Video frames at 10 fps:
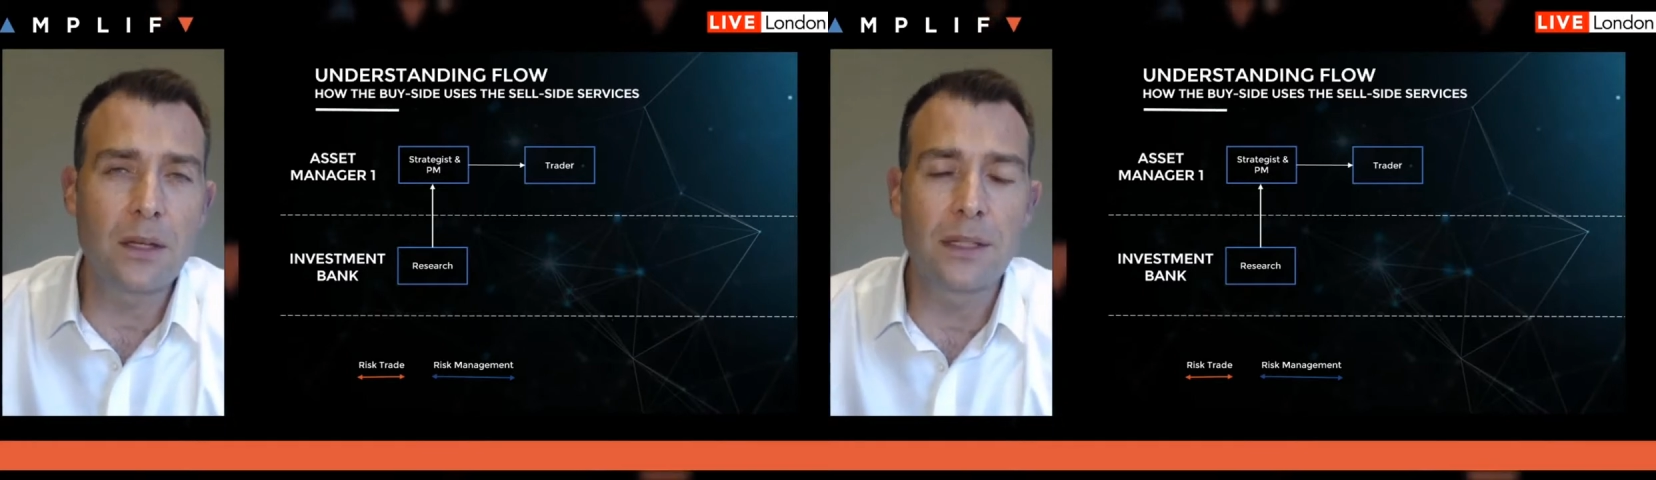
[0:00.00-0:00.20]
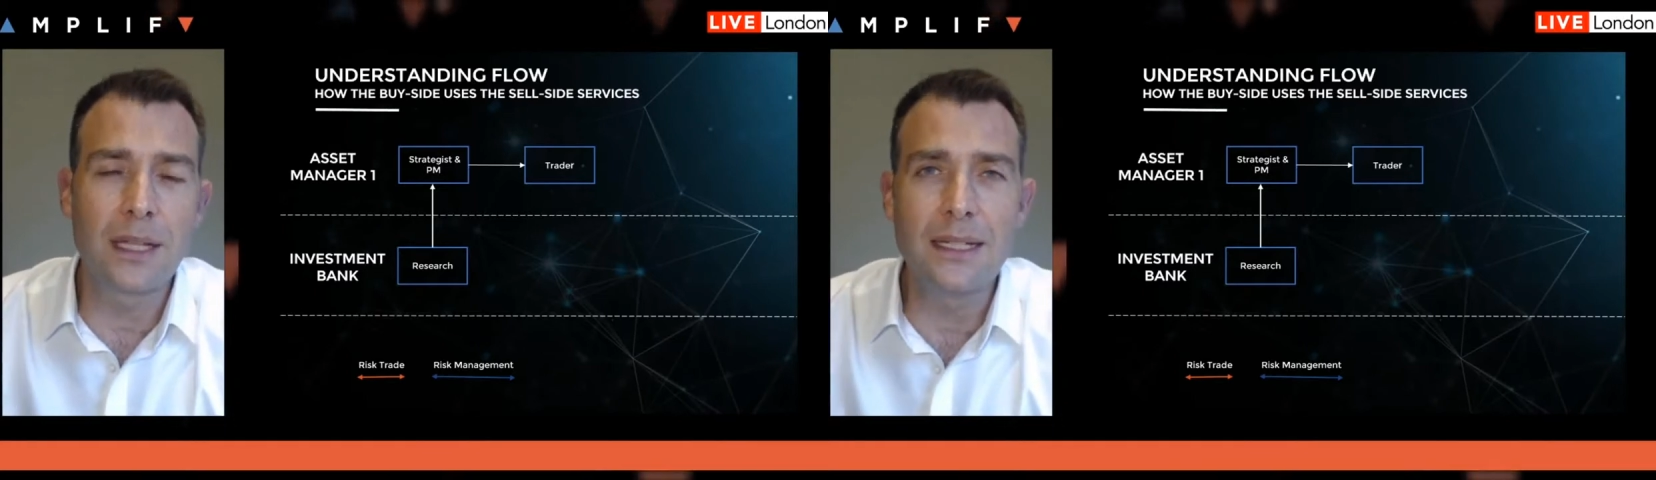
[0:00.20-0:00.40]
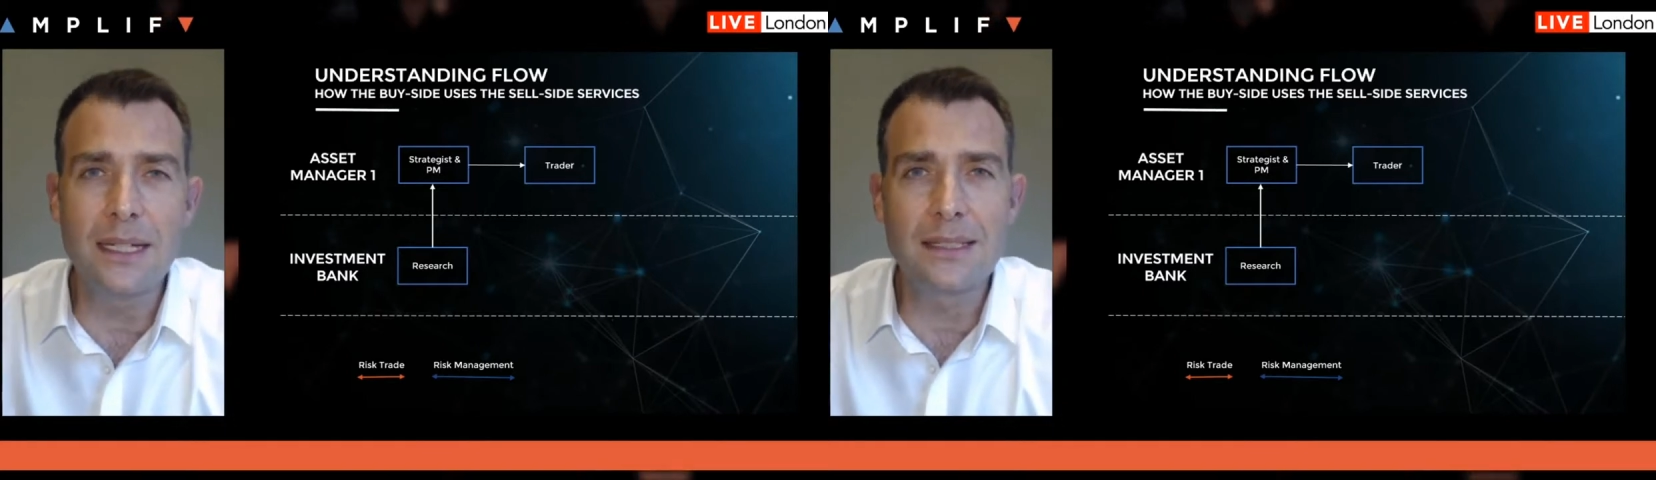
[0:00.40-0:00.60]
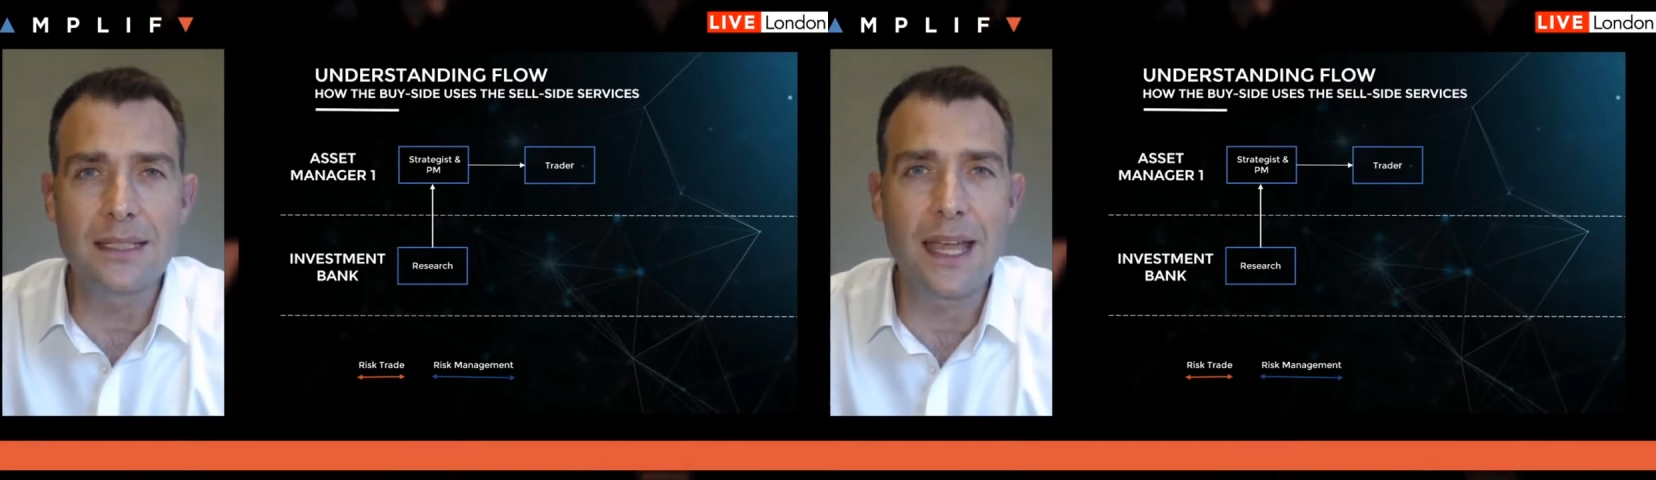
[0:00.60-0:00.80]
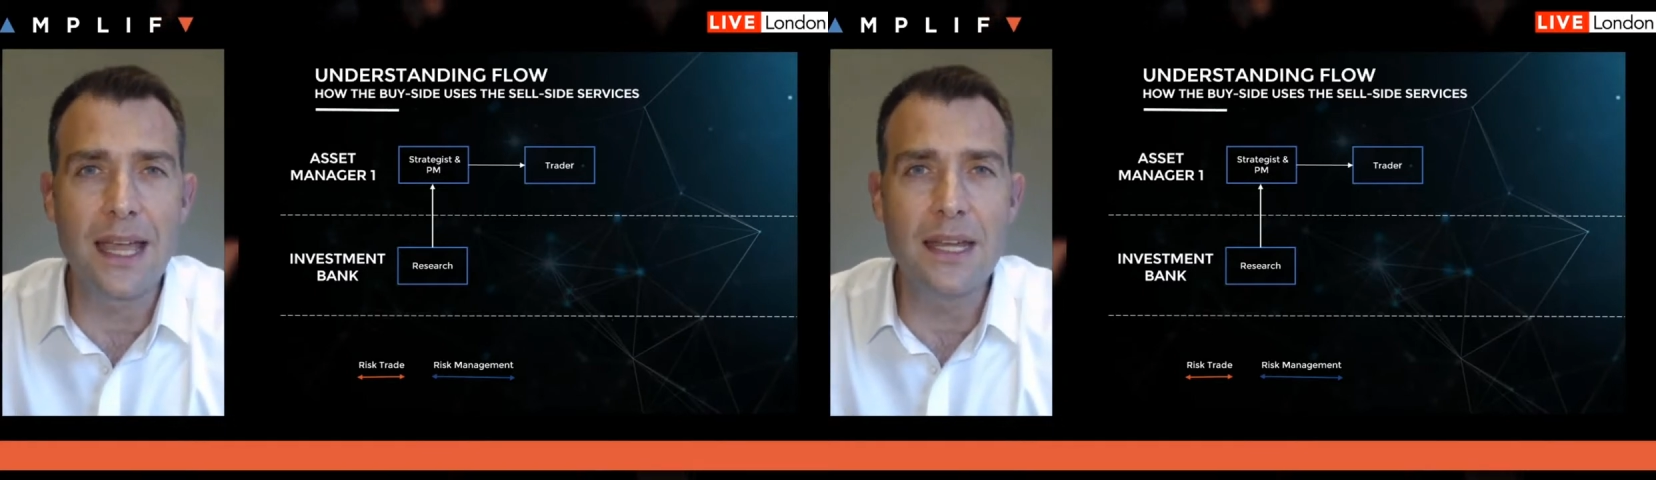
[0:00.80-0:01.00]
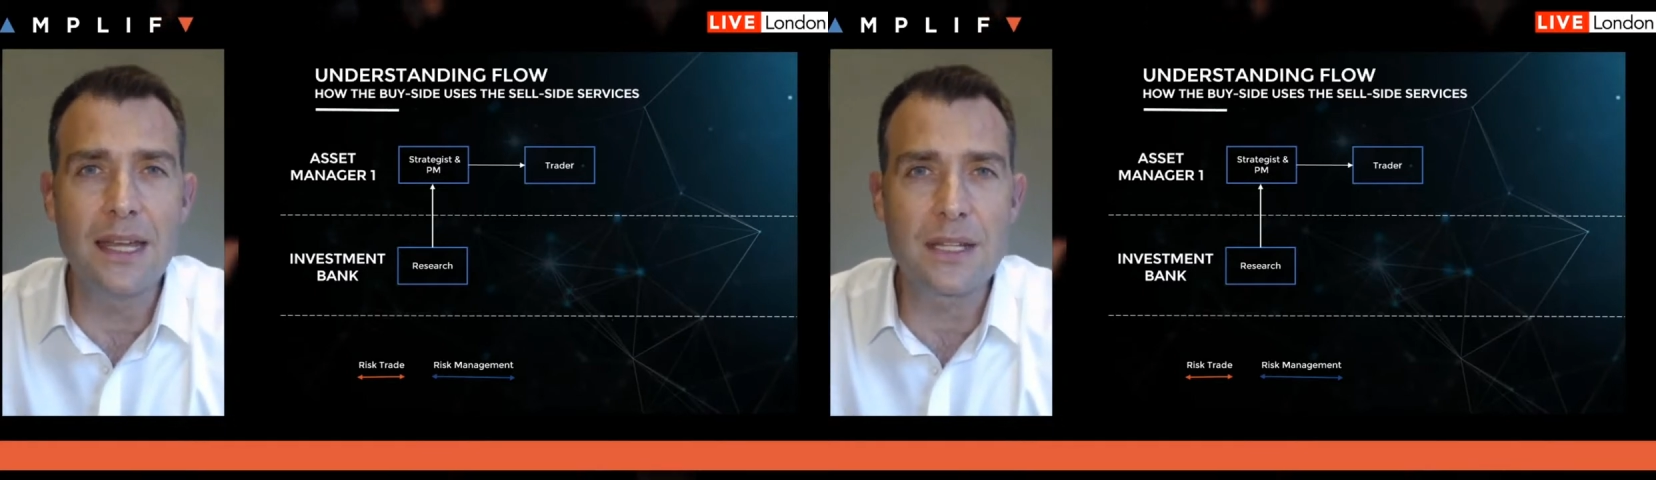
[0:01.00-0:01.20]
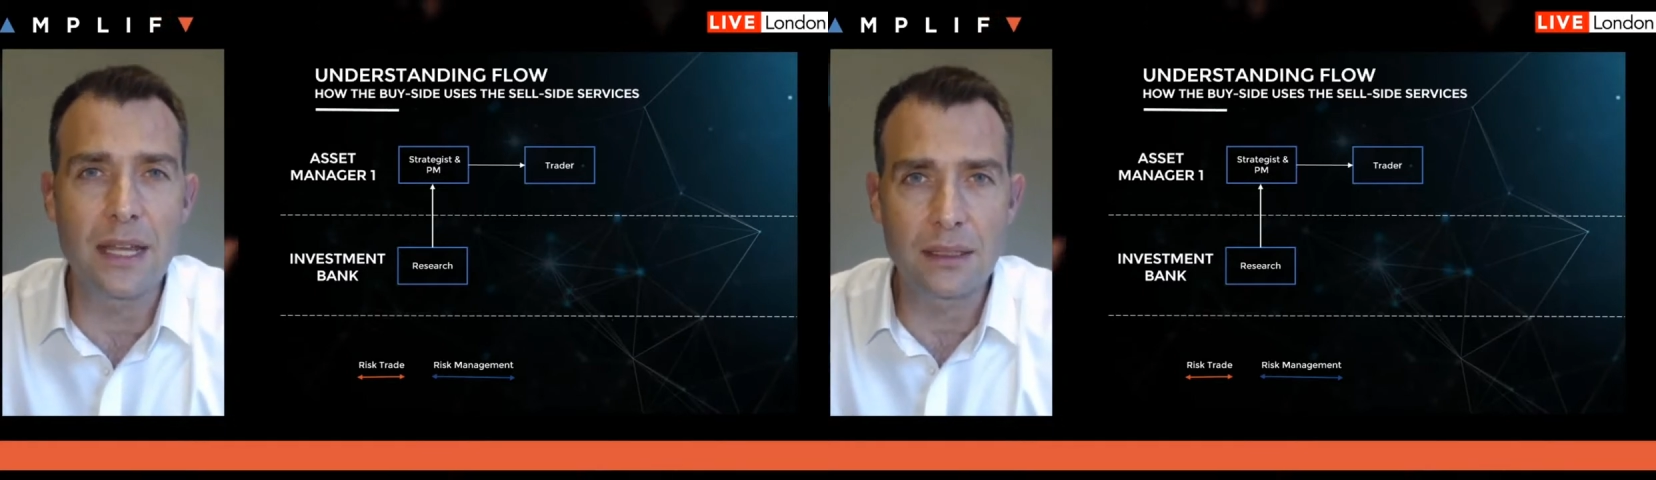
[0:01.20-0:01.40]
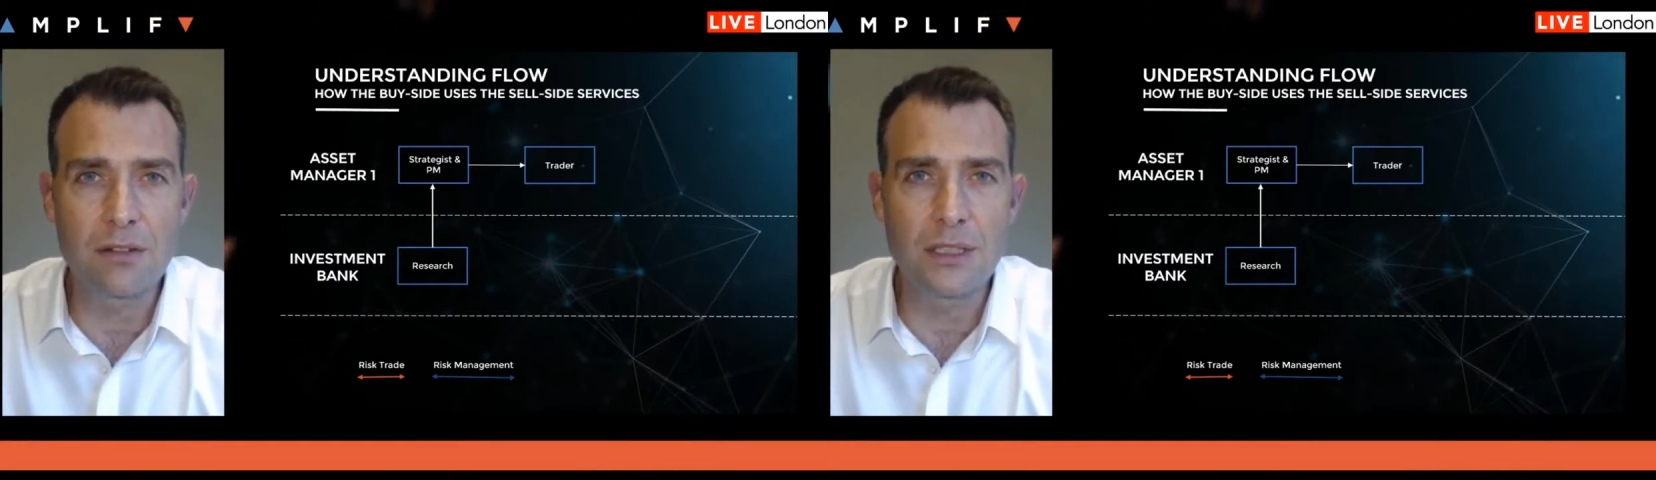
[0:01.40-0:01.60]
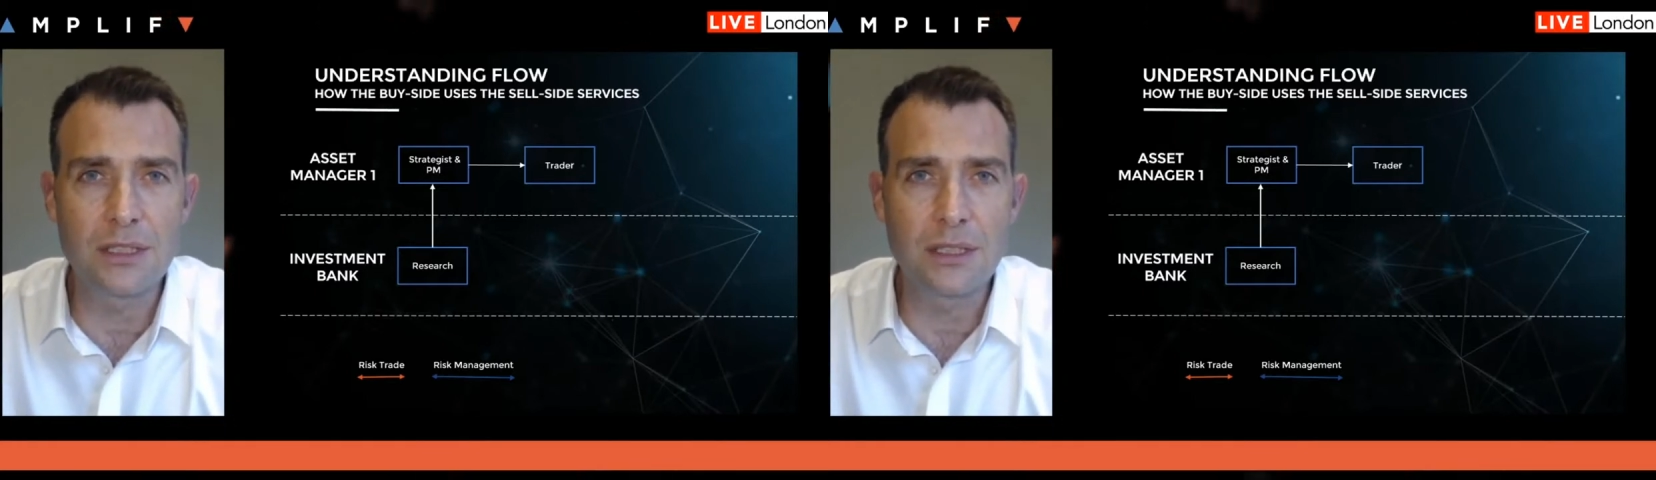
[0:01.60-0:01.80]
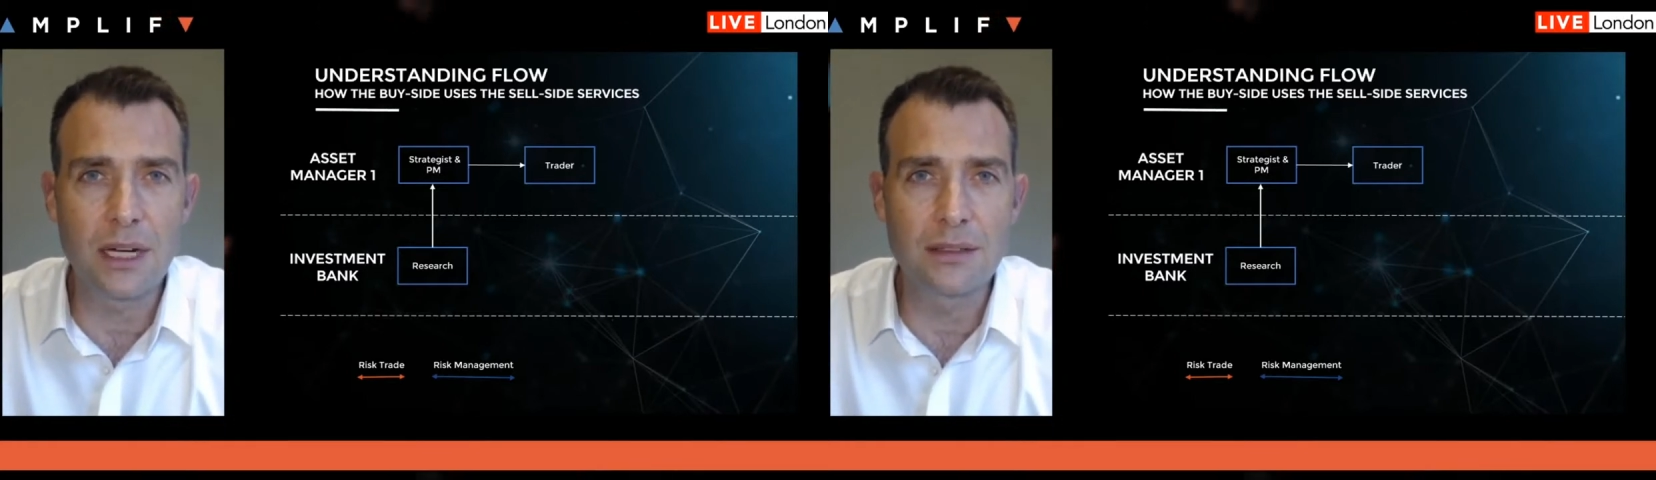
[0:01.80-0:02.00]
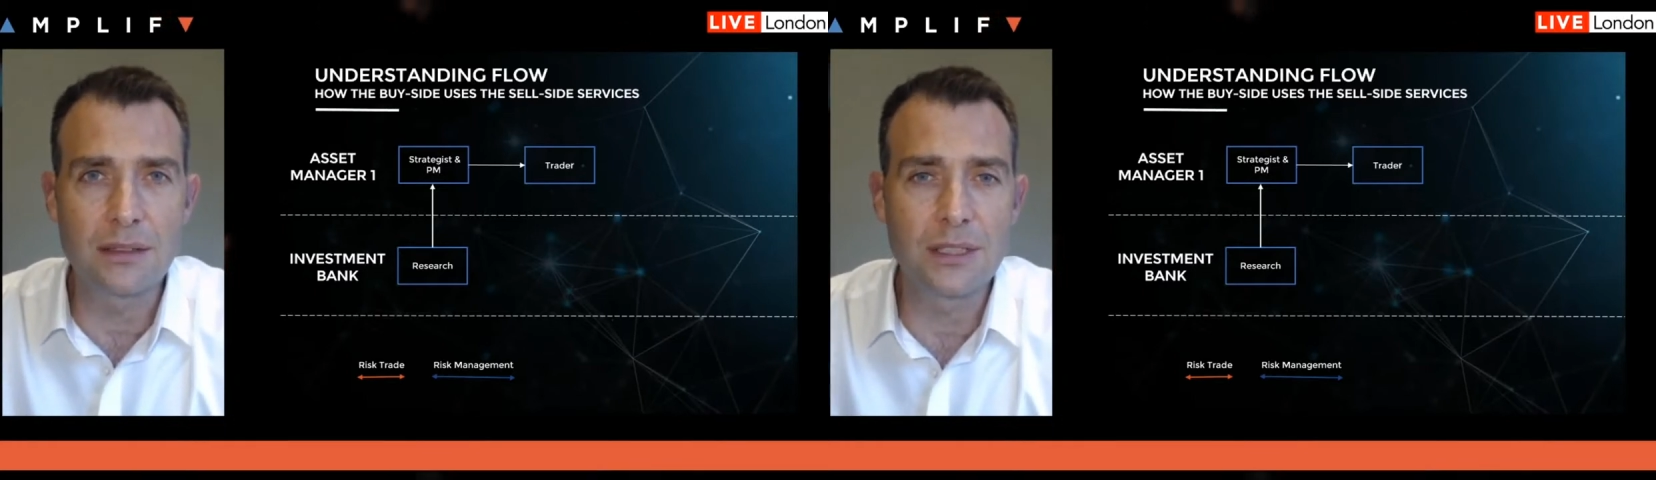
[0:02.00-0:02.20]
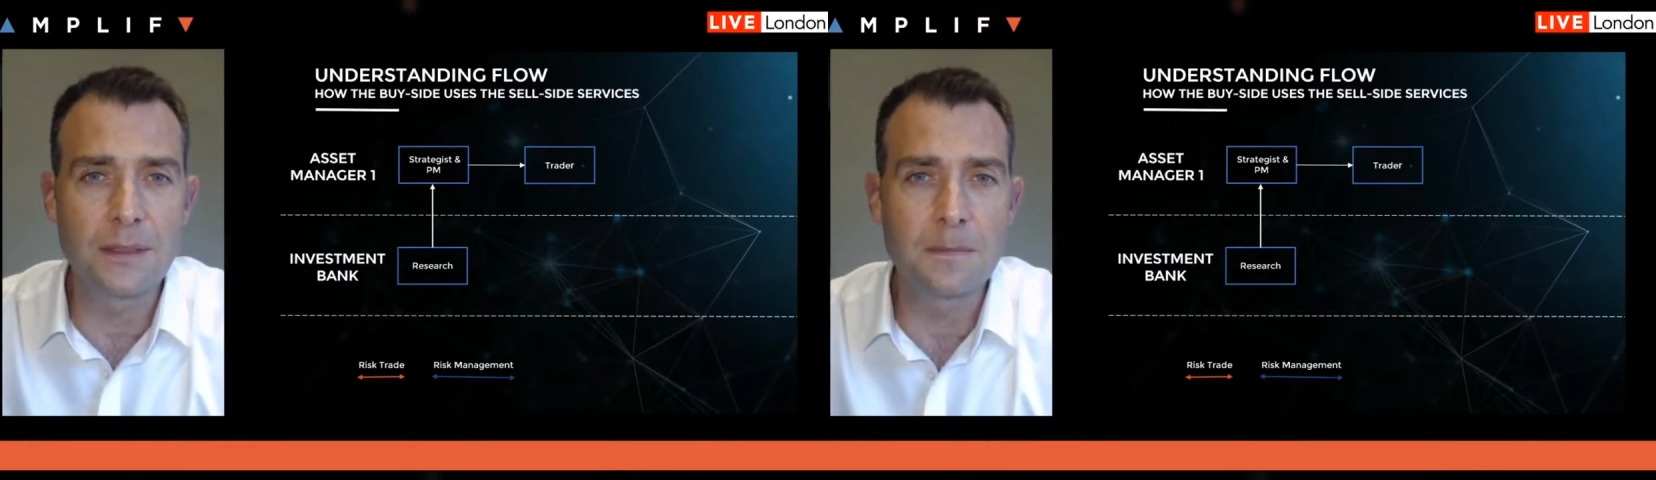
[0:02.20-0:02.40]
Or they need to hedge that country's currency.